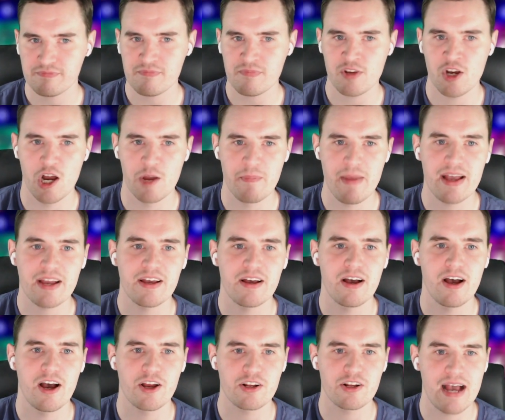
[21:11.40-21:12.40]

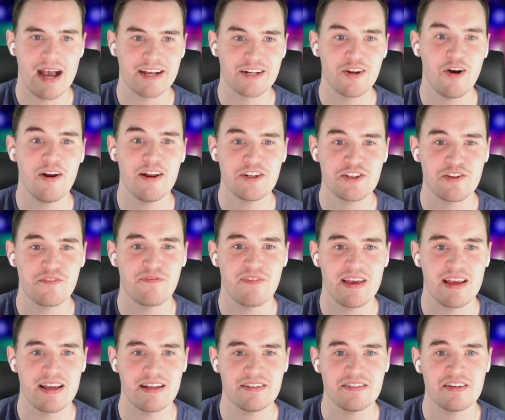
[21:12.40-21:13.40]
Omega acknowledged the
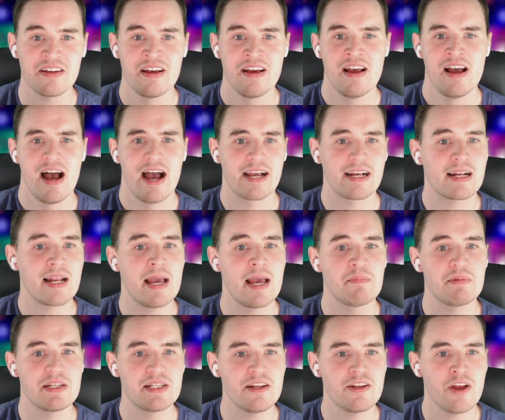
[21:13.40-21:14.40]
Fiend and
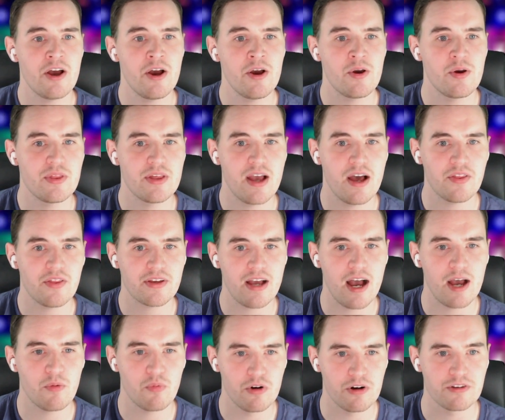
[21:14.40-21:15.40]
claimed he didn't know who the other
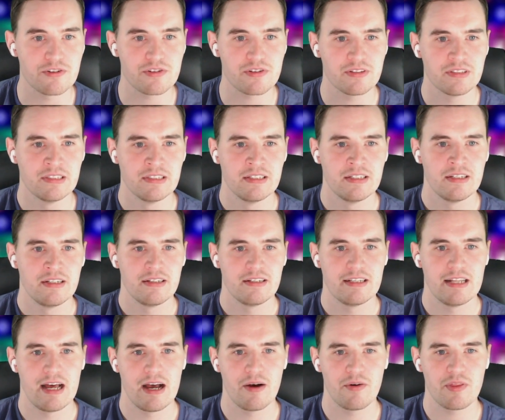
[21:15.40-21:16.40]
guy was.
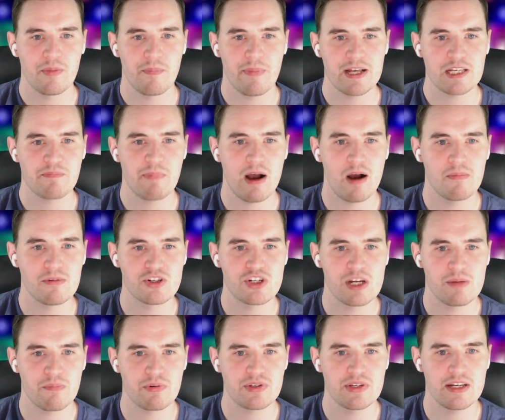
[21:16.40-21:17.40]
Now, the Best Bout
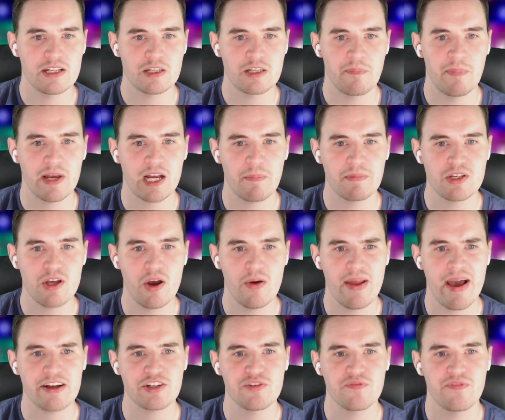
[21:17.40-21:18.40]
Machine proceeded to pick up his own
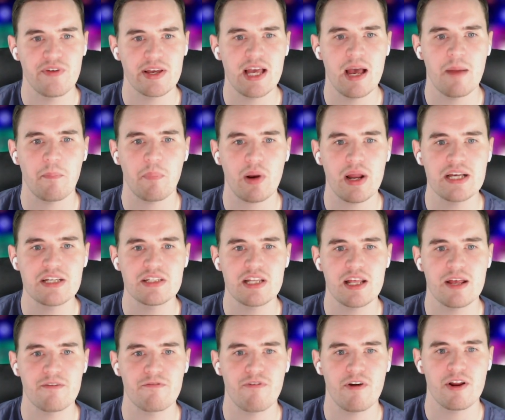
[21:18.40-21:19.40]
action figure and placed
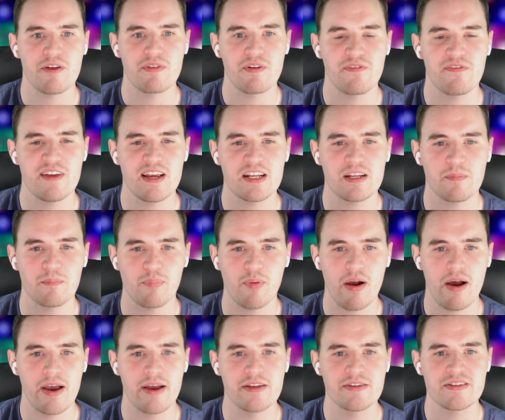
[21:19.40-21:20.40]
it in front of the Fiend and
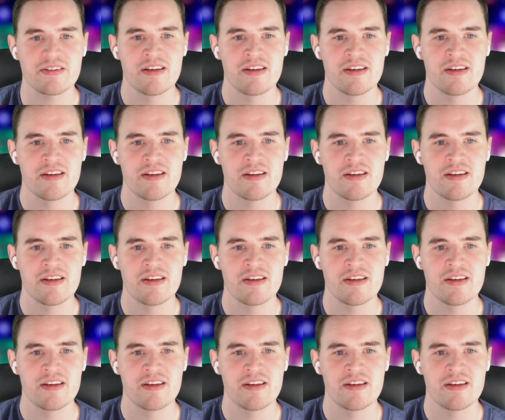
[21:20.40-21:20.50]
Bryan's.